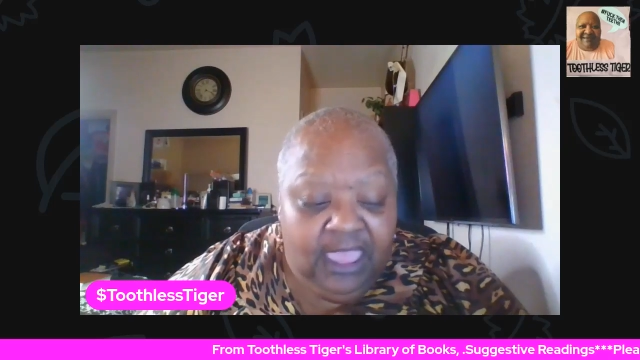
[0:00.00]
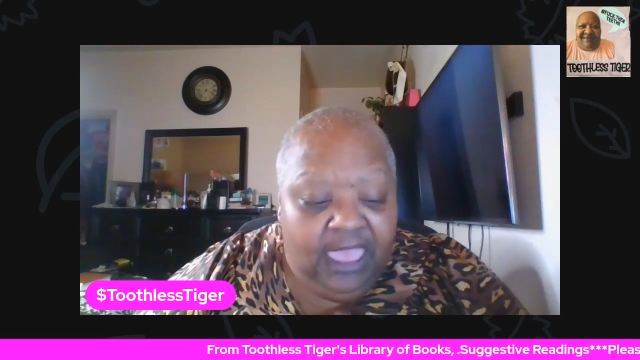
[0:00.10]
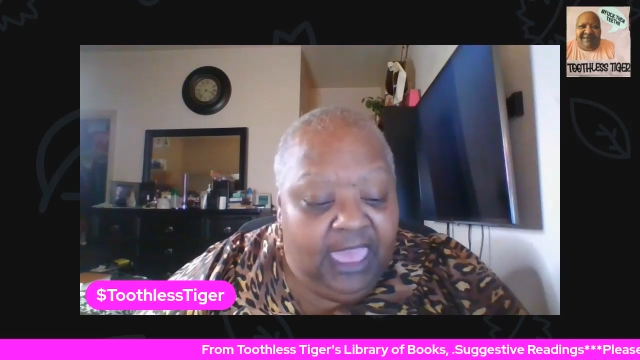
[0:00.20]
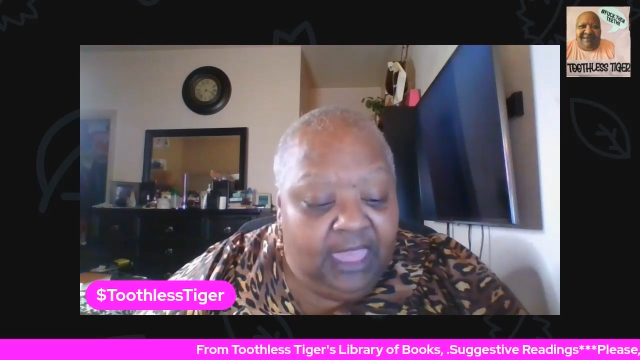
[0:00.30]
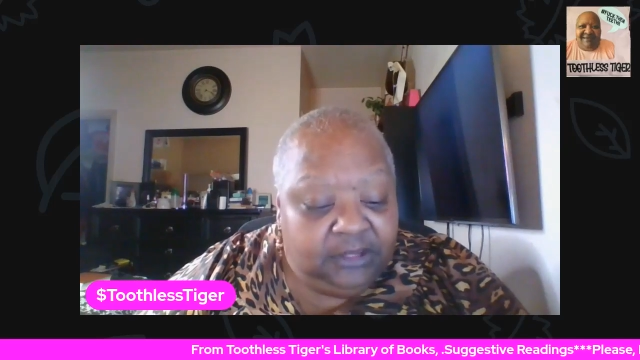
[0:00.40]

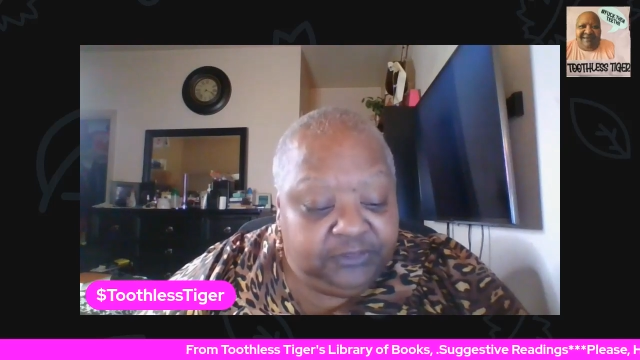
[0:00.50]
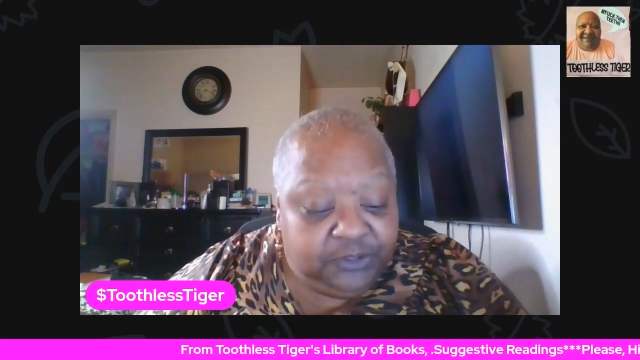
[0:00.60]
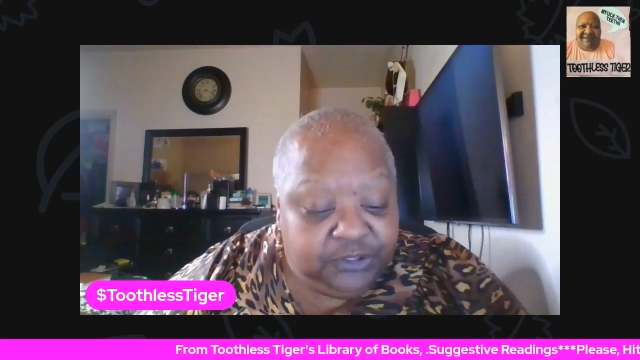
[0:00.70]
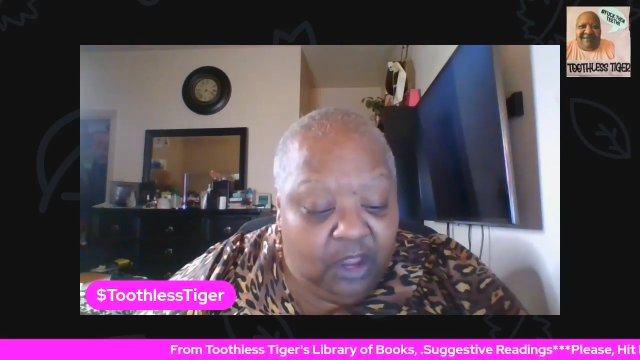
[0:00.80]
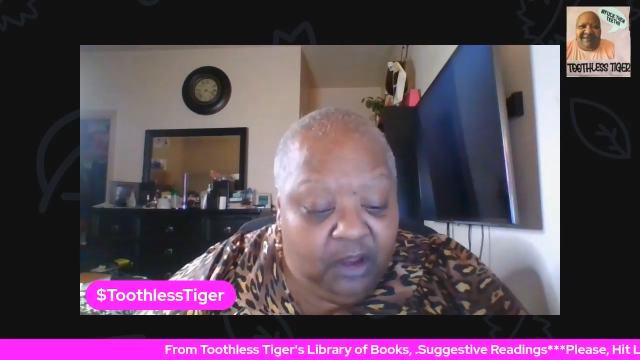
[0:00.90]
and a
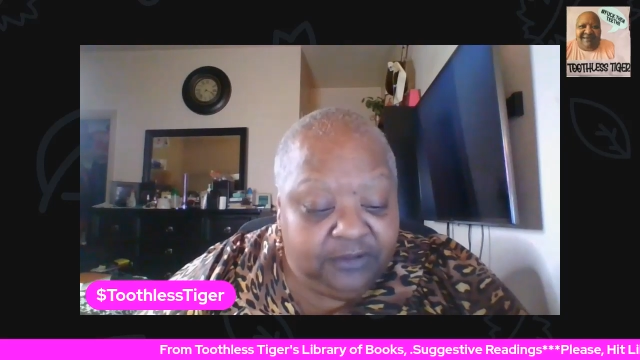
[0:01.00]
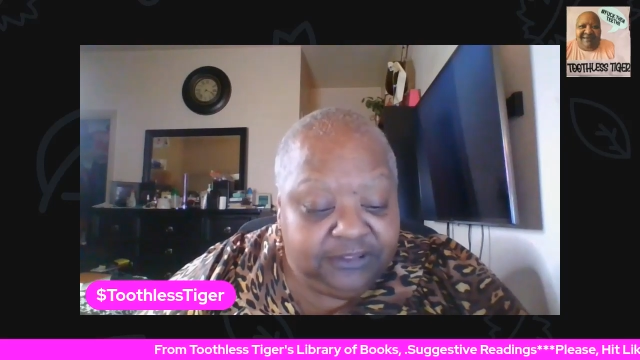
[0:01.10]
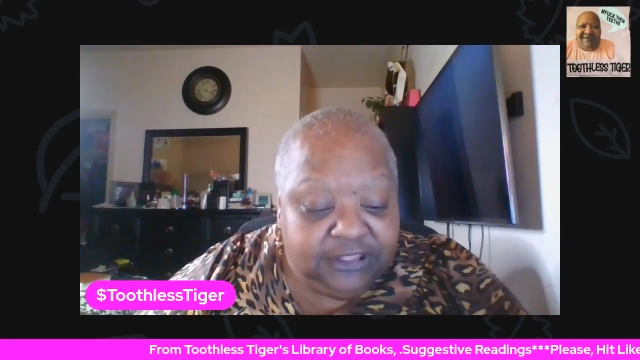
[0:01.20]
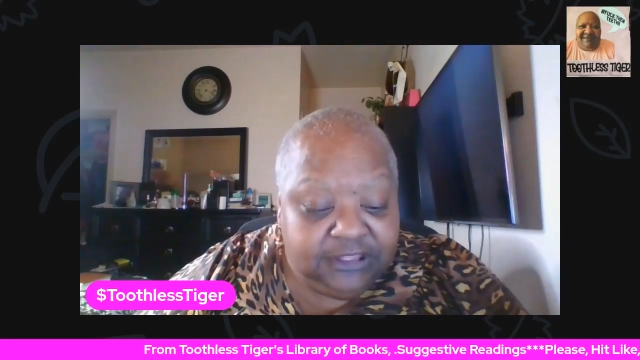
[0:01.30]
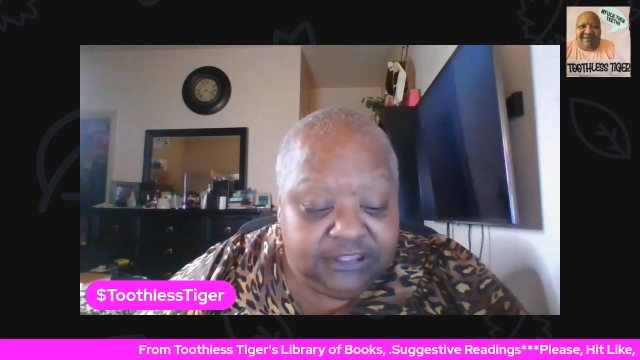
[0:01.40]
thesaurus
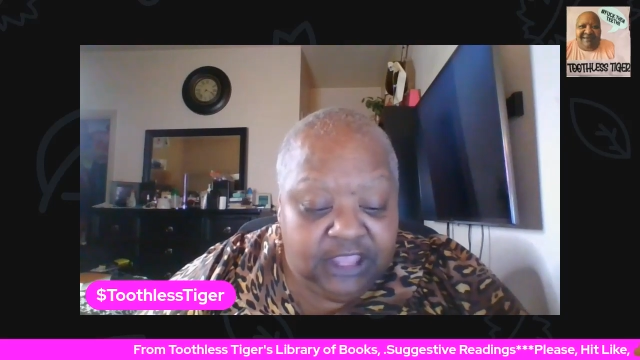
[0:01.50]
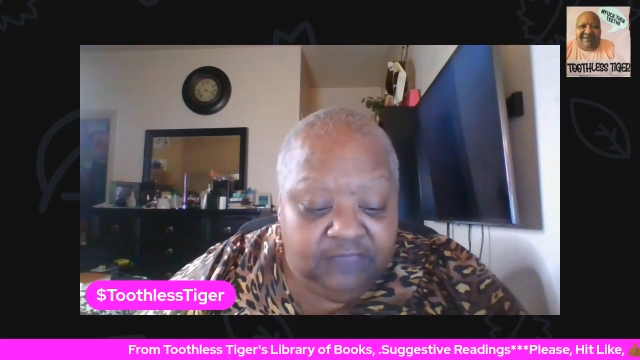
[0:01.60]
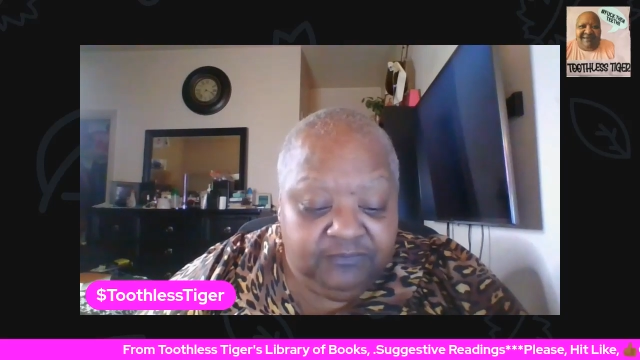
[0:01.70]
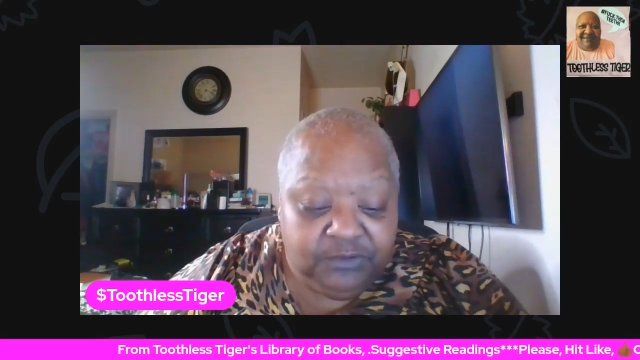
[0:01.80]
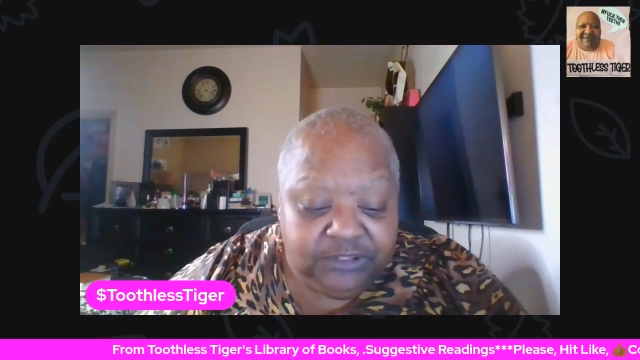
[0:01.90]
can
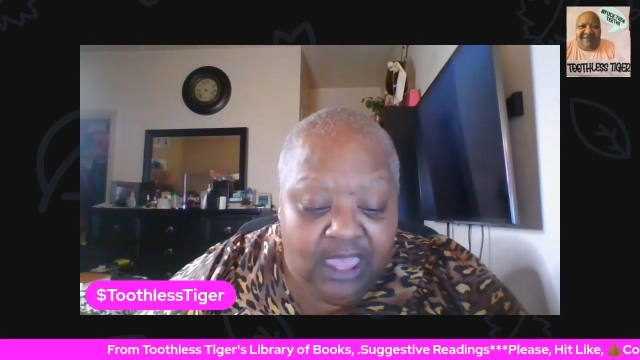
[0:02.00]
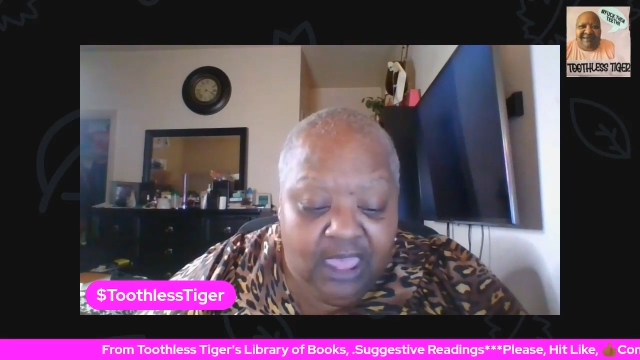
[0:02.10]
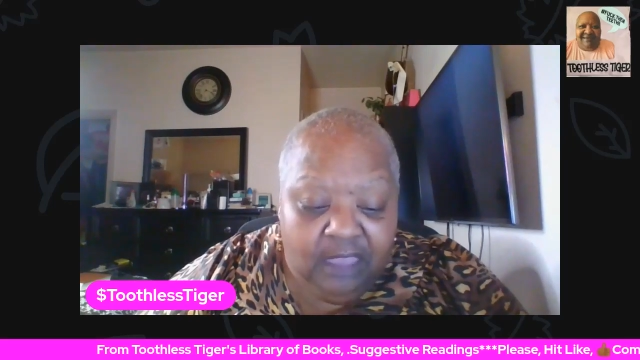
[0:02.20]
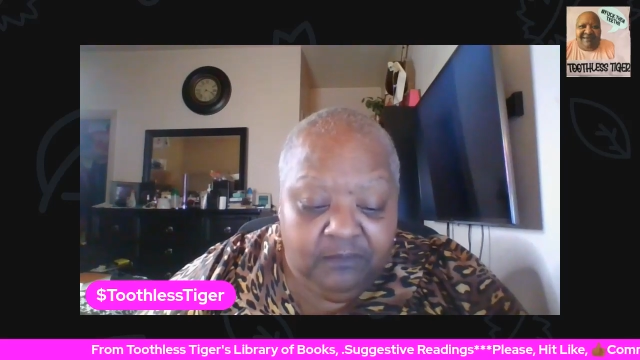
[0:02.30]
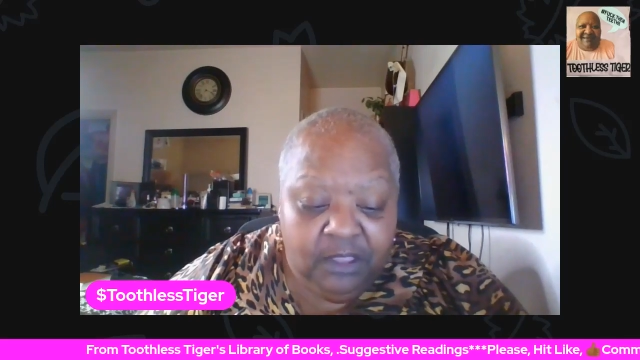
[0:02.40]
save you
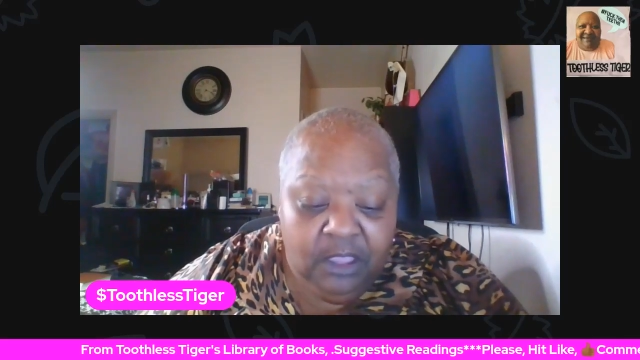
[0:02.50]
time